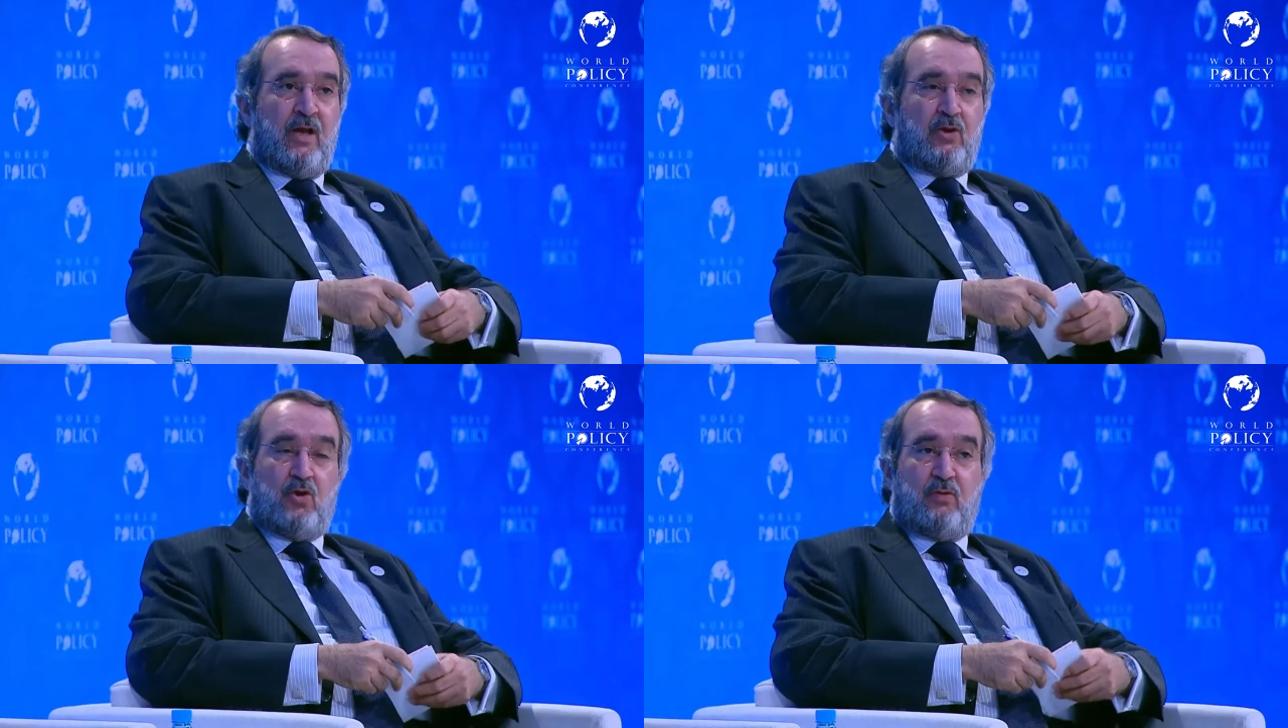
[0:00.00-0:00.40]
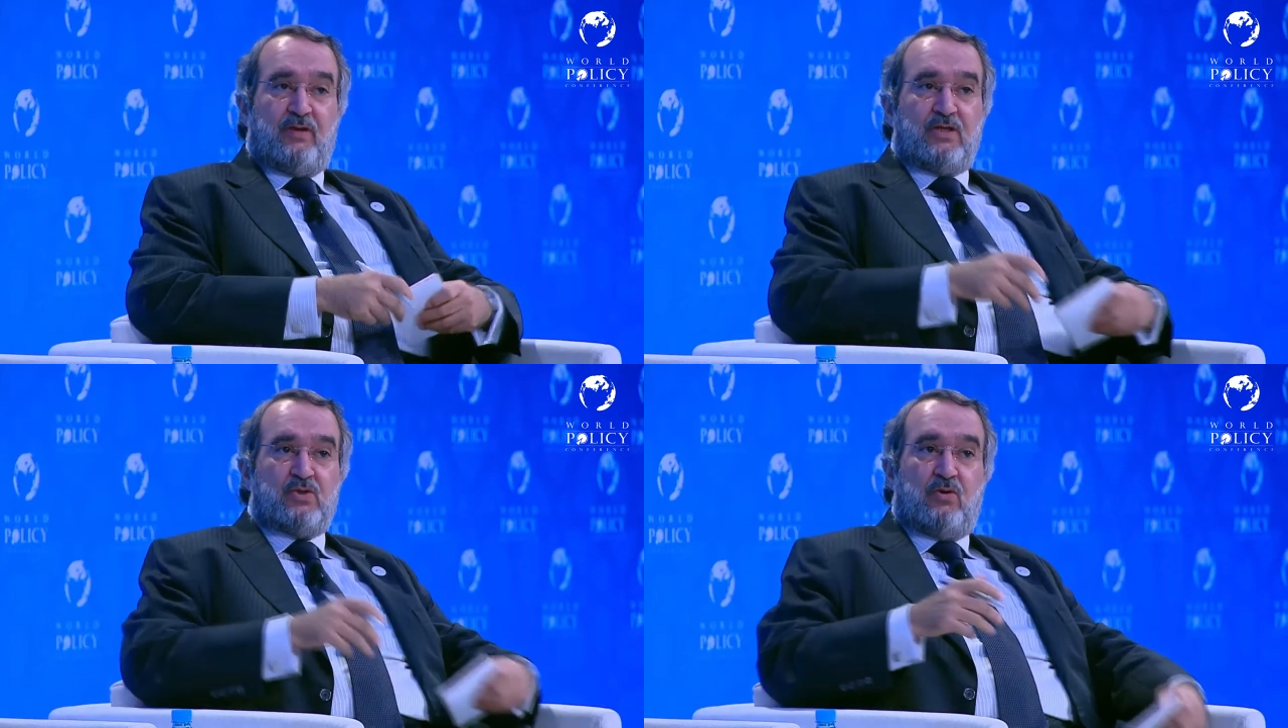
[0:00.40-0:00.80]
No,
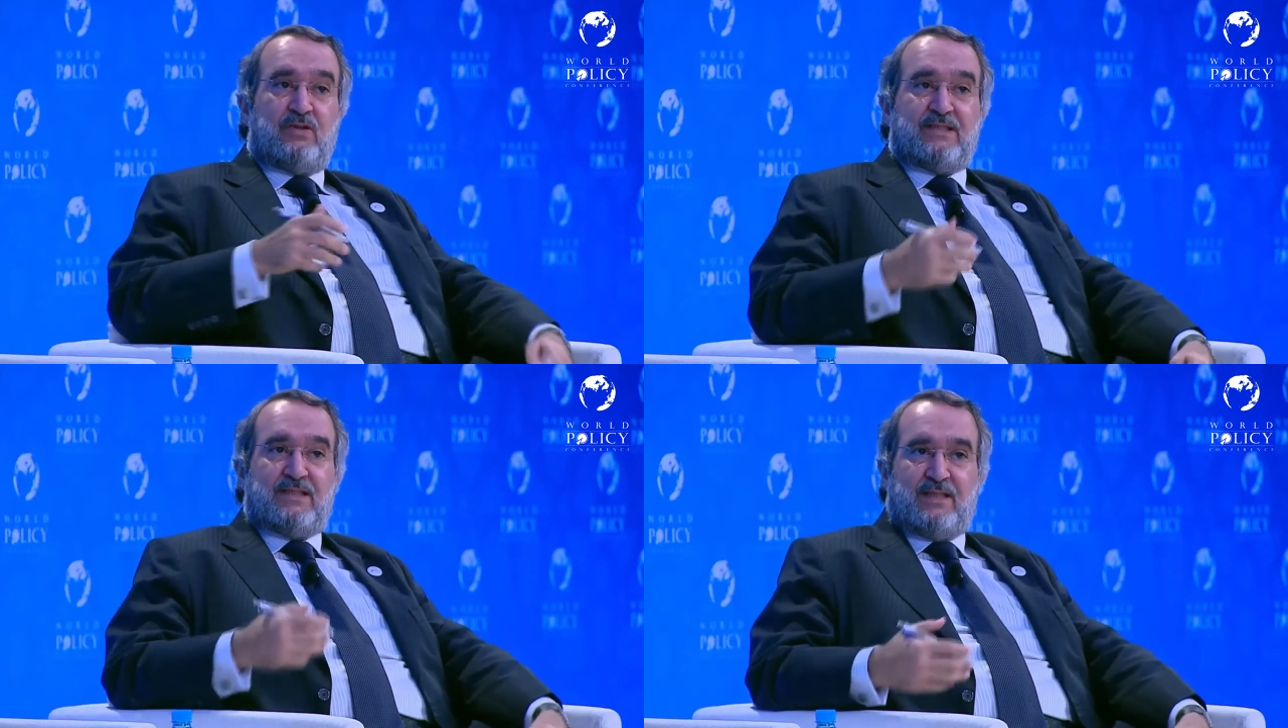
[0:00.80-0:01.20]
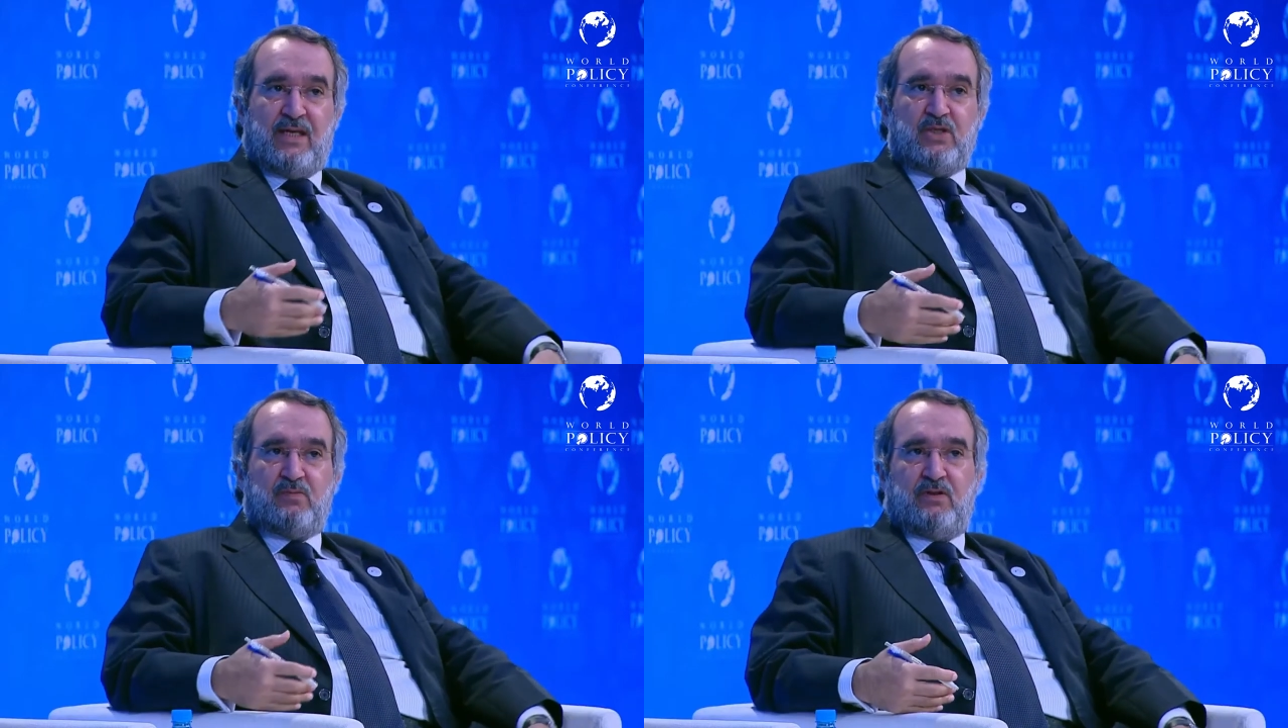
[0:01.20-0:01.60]
there is no
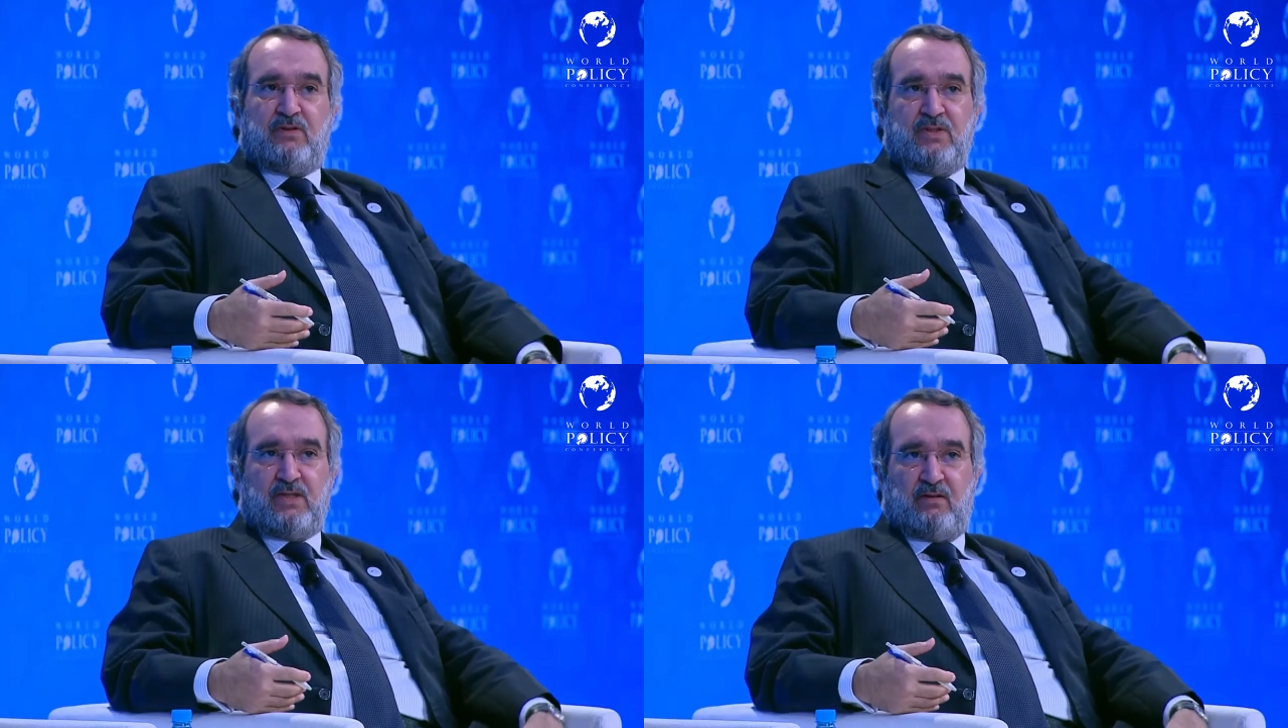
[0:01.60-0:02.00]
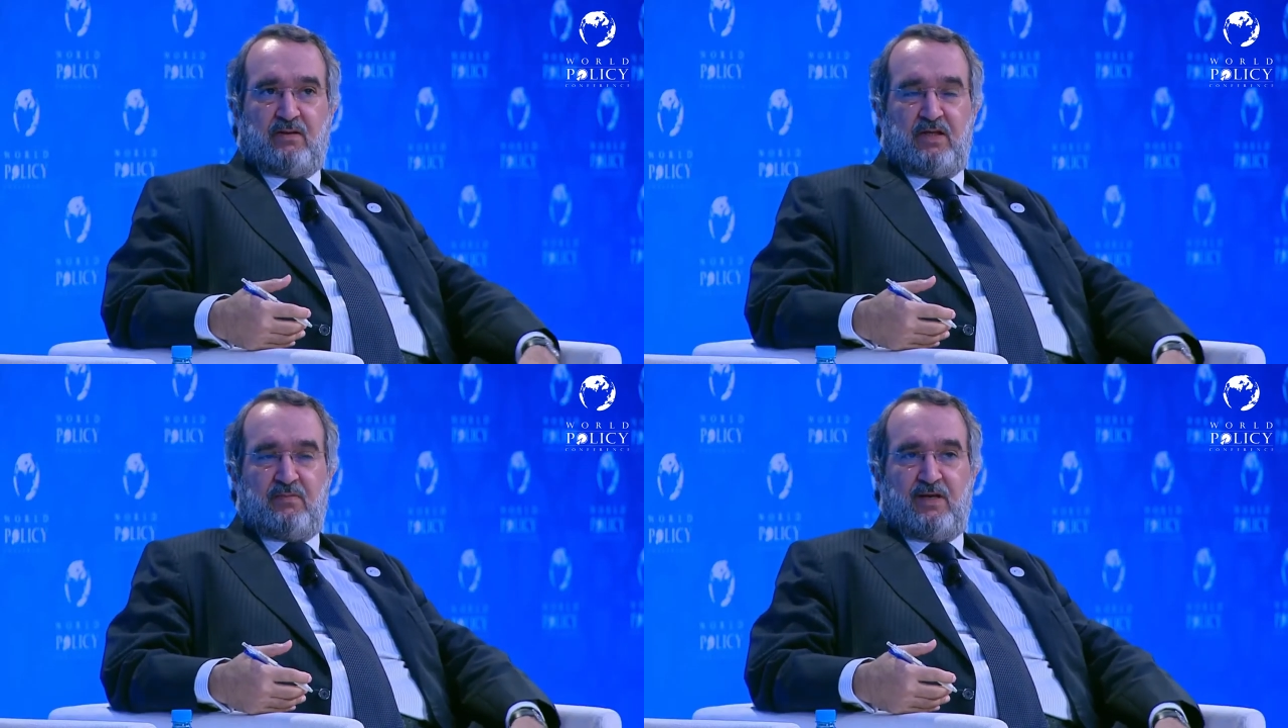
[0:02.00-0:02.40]
disengagement in Saudi
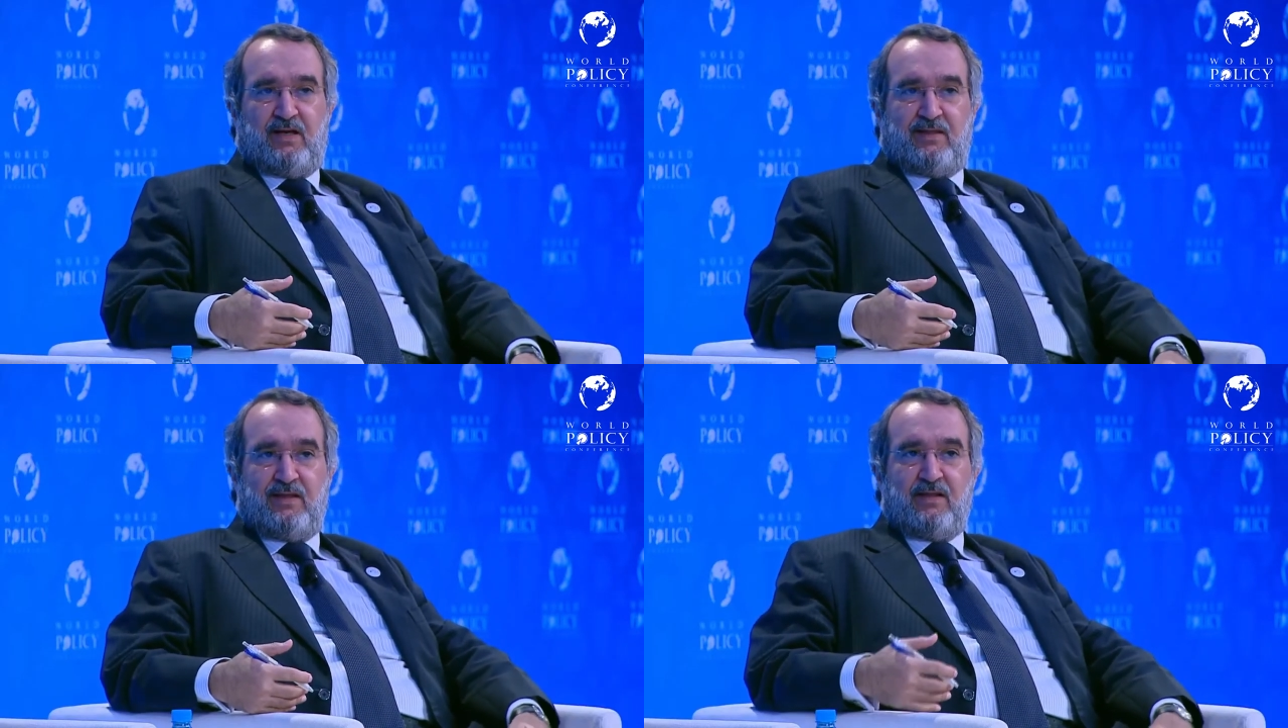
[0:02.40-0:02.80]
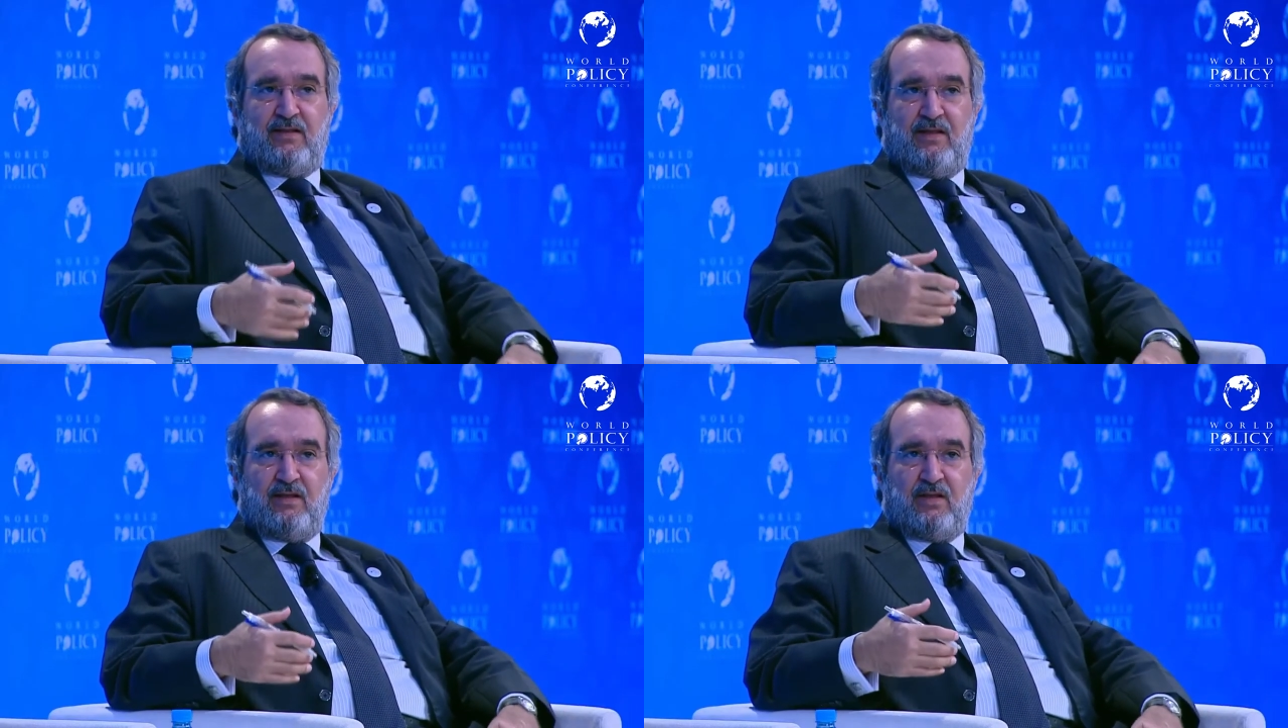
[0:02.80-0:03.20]
Arabia. I think
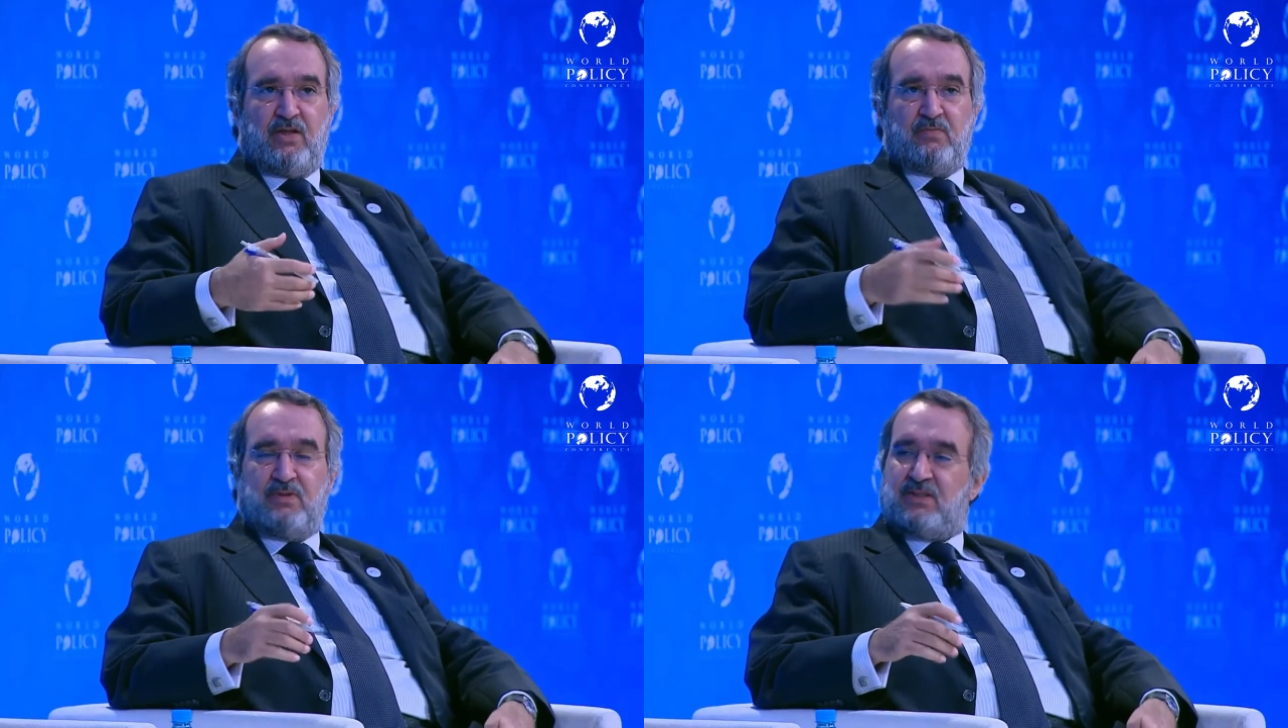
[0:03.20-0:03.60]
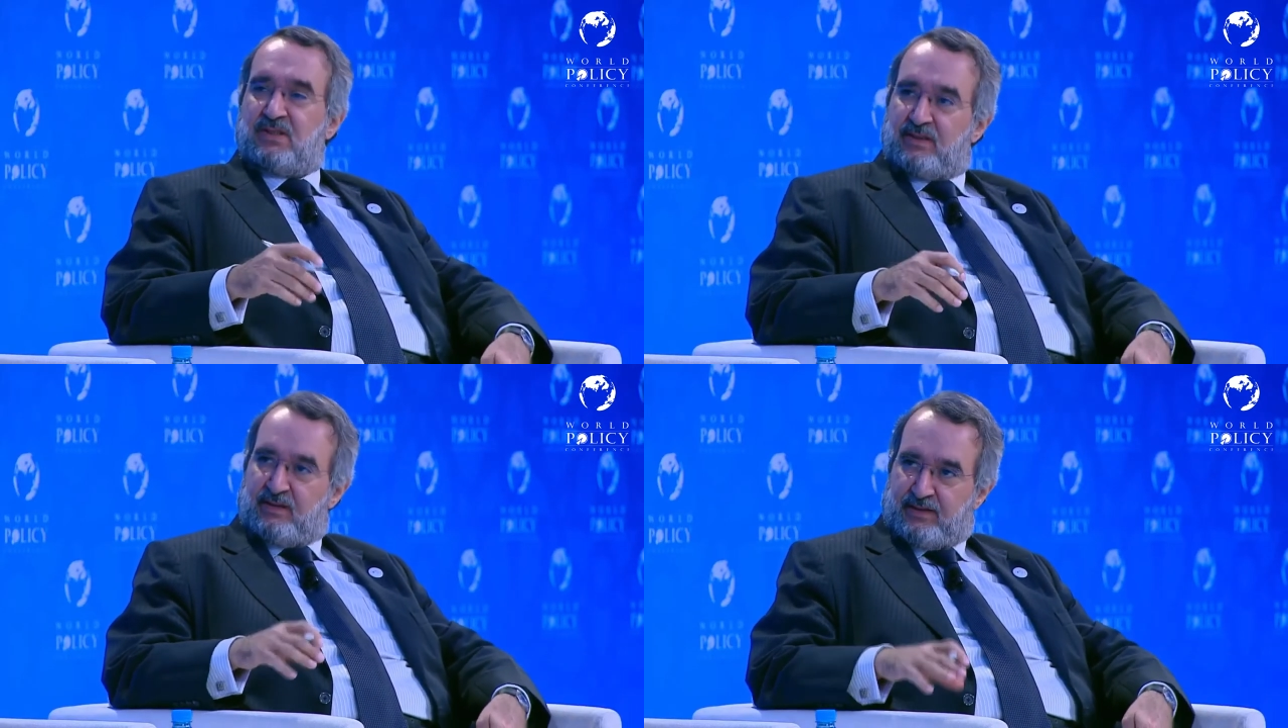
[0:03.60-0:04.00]
the engagement is
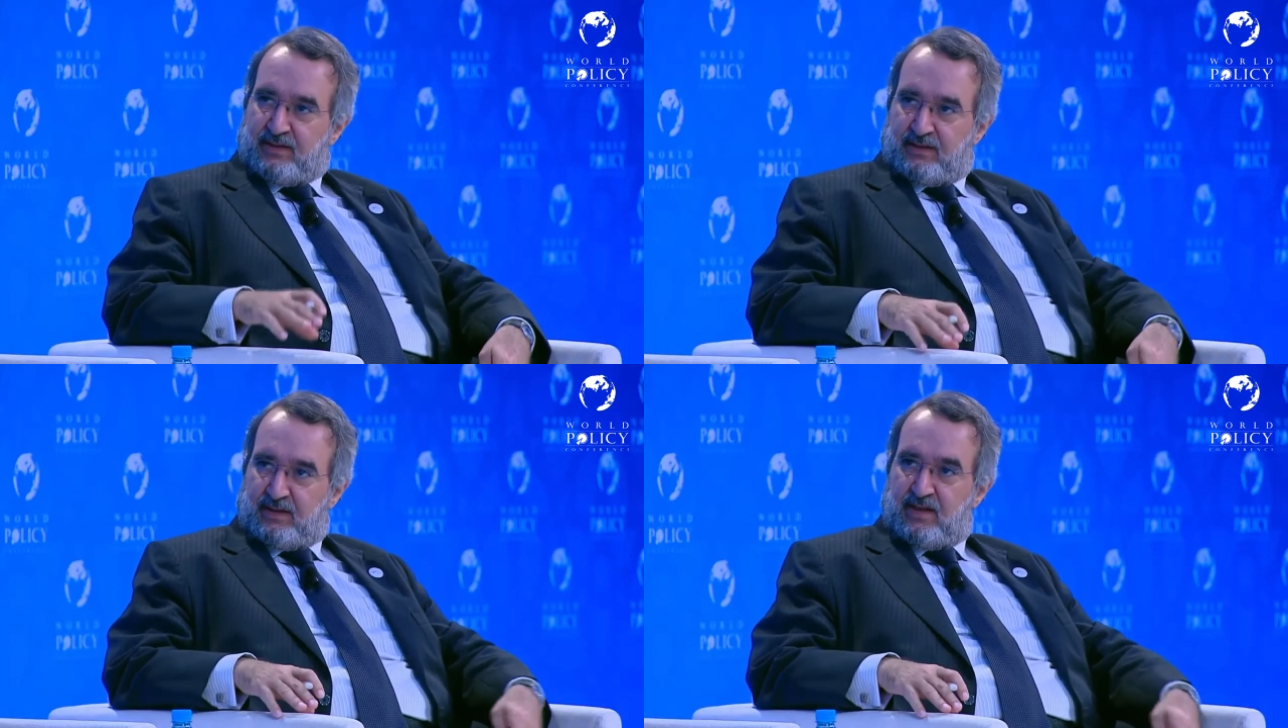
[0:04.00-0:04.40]
still there.